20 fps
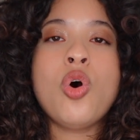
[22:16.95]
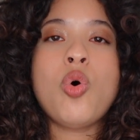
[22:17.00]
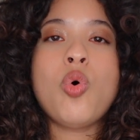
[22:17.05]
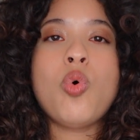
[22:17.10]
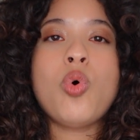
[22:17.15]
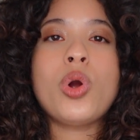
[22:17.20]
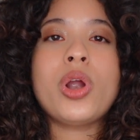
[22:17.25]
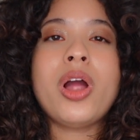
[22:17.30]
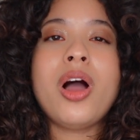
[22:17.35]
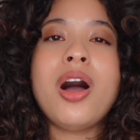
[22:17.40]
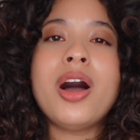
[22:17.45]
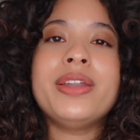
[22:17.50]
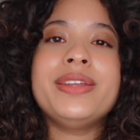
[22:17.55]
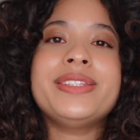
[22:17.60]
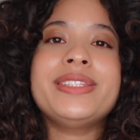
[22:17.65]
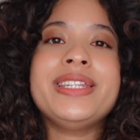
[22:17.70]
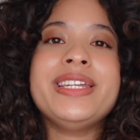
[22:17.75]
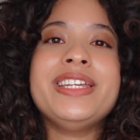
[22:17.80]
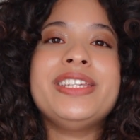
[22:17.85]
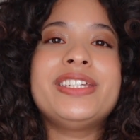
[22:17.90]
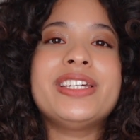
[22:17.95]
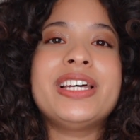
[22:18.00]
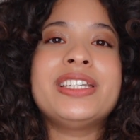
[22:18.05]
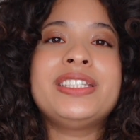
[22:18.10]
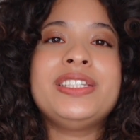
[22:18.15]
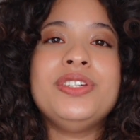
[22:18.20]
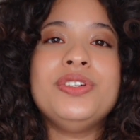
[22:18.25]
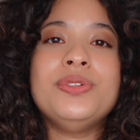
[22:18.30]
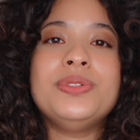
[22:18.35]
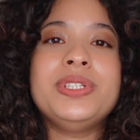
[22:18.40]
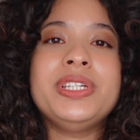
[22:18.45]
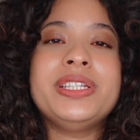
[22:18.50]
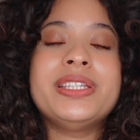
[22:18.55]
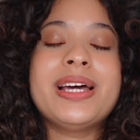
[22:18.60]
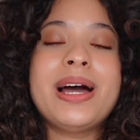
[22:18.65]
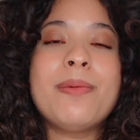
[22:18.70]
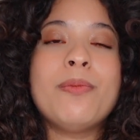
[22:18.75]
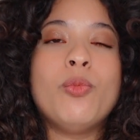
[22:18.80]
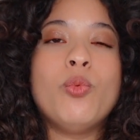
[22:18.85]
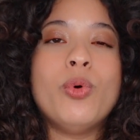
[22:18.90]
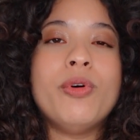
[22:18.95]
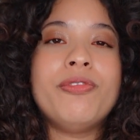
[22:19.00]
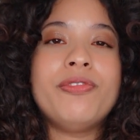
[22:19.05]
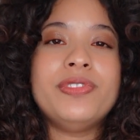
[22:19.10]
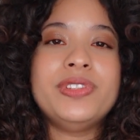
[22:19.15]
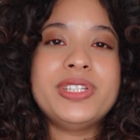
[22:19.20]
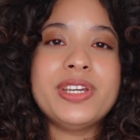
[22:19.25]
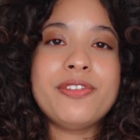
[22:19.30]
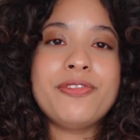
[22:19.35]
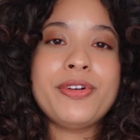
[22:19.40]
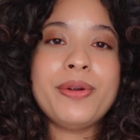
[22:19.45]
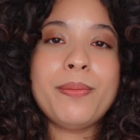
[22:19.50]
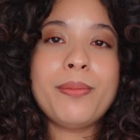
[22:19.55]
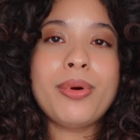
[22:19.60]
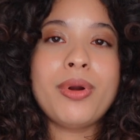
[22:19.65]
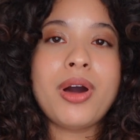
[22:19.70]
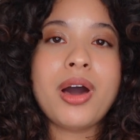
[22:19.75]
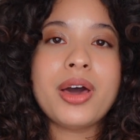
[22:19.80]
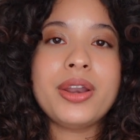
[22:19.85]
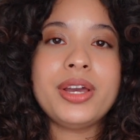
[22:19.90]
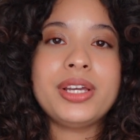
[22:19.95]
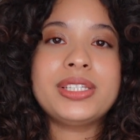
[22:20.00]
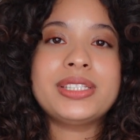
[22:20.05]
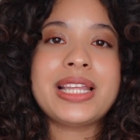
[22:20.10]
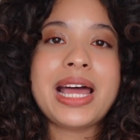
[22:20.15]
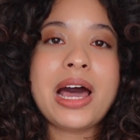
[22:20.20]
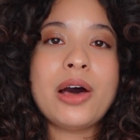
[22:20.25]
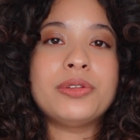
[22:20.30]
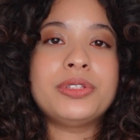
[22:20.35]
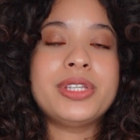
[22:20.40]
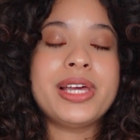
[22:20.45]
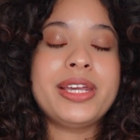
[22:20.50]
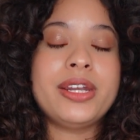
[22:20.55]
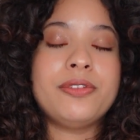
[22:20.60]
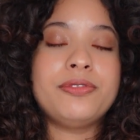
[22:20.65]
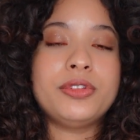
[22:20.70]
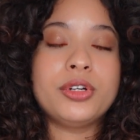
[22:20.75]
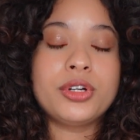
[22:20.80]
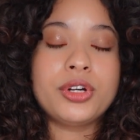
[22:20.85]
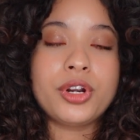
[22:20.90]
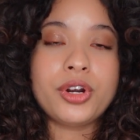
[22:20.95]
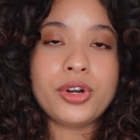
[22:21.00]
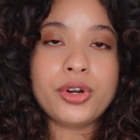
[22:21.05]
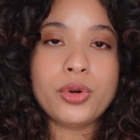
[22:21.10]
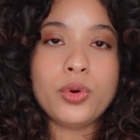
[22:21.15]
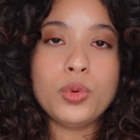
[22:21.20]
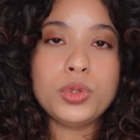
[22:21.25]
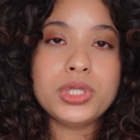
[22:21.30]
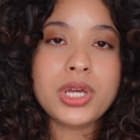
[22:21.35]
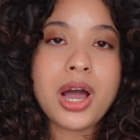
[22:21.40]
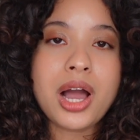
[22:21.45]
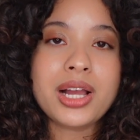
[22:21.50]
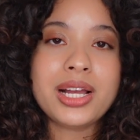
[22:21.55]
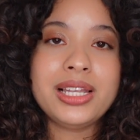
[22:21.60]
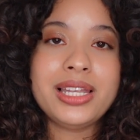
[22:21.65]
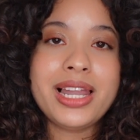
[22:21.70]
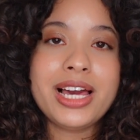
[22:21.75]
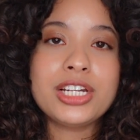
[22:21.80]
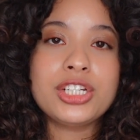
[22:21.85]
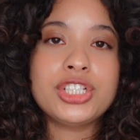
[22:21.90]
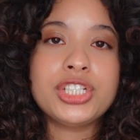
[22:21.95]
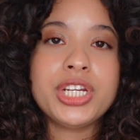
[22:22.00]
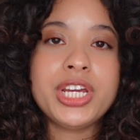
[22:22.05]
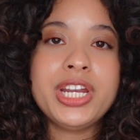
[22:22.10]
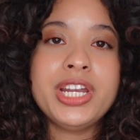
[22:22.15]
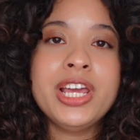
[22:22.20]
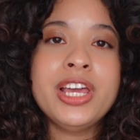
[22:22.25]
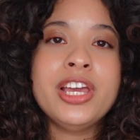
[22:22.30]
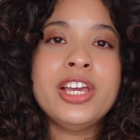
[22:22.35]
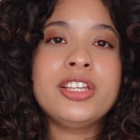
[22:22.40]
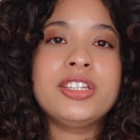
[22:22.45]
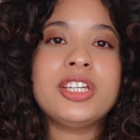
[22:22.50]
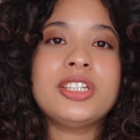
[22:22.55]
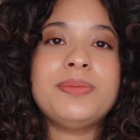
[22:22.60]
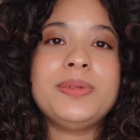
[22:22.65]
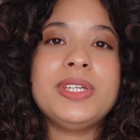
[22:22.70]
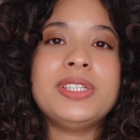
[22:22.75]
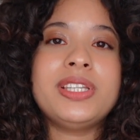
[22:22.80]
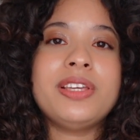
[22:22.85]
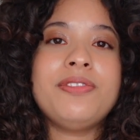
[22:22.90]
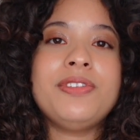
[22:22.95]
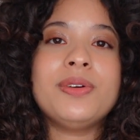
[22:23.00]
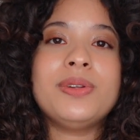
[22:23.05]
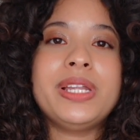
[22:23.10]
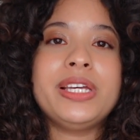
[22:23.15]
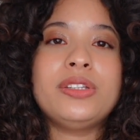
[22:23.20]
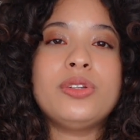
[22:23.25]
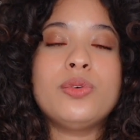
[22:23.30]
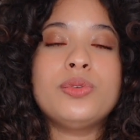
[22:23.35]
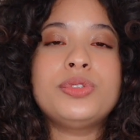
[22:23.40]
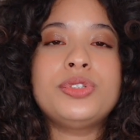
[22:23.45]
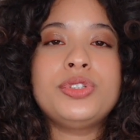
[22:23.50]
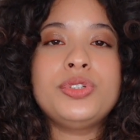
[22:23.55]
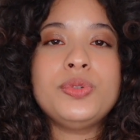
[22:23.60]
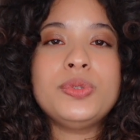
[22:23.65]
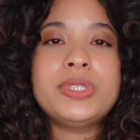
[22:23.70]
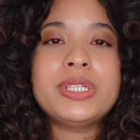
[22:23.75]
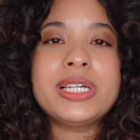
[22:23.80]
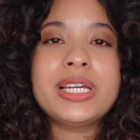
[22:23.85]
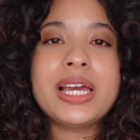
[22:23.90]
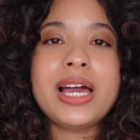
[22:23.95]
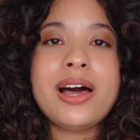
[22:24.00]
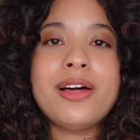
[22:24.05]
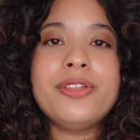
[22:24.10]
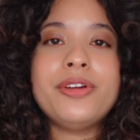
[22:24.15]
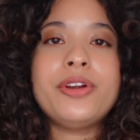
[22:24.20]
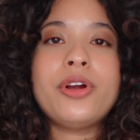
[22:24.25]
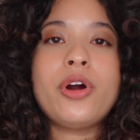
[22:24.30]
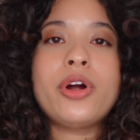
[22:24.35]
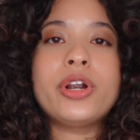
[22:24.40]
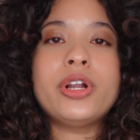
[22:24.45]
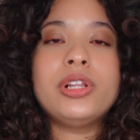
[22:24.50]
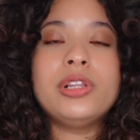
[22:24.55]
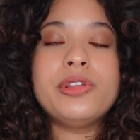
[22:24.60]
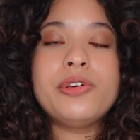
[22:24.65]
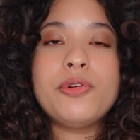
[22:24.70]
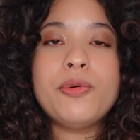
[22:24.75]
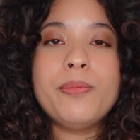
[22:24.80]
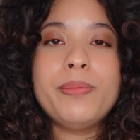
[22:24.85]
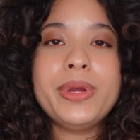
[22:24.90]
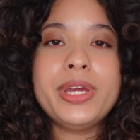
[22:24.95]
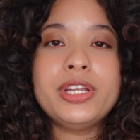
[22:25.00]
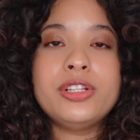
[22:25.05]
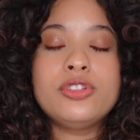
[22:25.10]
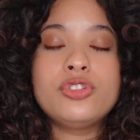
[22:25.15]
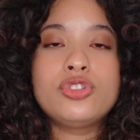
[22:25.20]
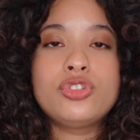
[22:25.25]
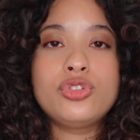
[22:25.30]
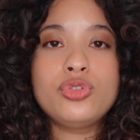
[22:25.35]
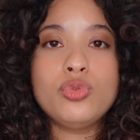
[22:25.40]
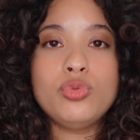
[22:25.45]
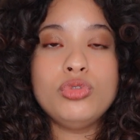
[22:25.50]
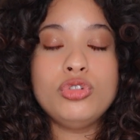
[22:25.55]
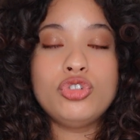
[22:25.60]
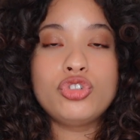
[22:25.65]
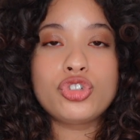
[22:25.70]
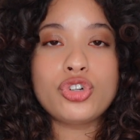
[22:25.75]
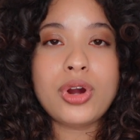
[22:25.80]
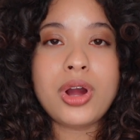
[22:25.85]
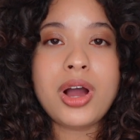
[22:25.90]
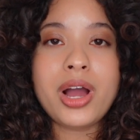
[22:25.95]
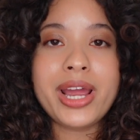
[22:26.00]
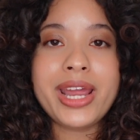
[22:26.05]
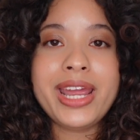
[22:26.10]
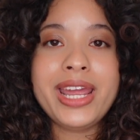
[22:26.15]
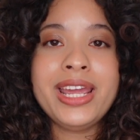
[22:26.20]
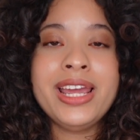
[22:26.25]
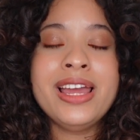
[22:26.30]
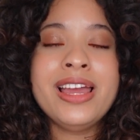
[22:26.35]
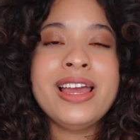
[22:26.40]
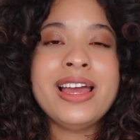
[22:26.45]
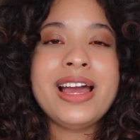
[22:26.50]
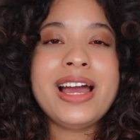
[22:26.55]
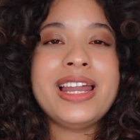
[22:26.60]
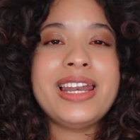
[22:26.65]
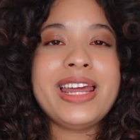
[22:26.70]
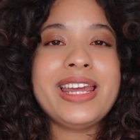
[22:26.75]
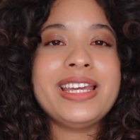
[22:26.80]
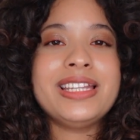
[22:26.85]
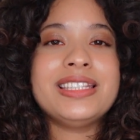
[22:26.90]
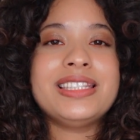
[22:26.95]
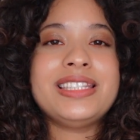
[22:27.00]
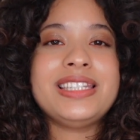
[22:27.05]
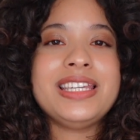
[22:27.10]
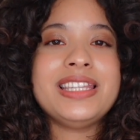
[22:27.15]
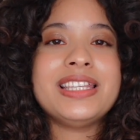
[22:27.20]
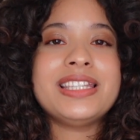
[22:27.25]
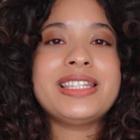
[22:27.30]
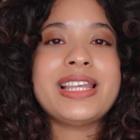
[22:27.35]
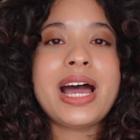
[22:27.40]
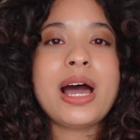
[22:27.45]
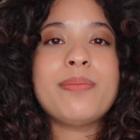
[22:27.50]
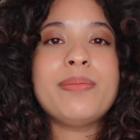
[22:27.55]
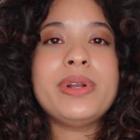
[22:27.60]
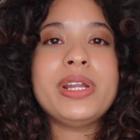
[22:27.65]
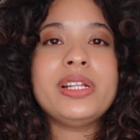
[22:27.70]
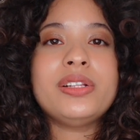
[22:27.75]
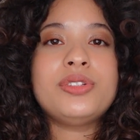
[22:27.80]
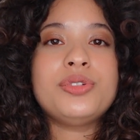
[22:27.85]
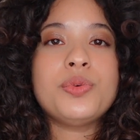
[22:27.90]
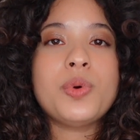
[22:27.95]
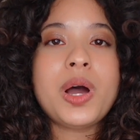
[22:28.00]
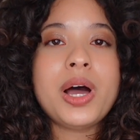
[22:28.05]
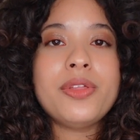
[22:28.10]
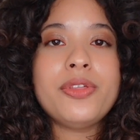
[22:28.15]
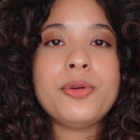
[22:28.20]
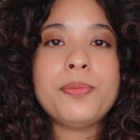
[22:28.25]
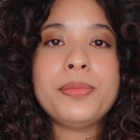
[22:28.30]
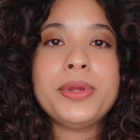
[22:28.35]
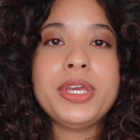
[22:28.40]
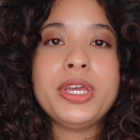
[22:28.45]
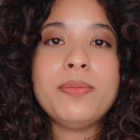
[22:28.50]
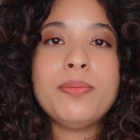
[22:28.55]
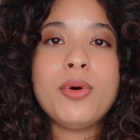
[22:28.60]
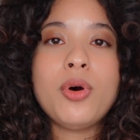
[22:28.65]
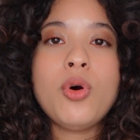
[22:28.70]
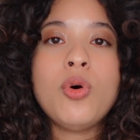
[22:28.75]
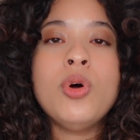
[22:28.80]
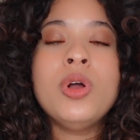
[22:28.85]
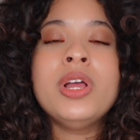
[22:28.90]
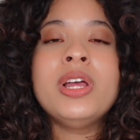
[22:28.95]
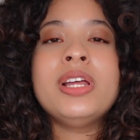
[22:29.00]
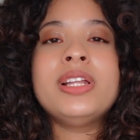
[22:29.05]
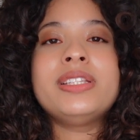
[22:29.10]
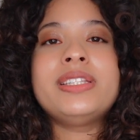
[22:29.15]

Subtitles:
or honestly just using them with different products outside of the Curl Talk collection, just because I feel like those two together are a little bit too drying, and I can see this happening to other people.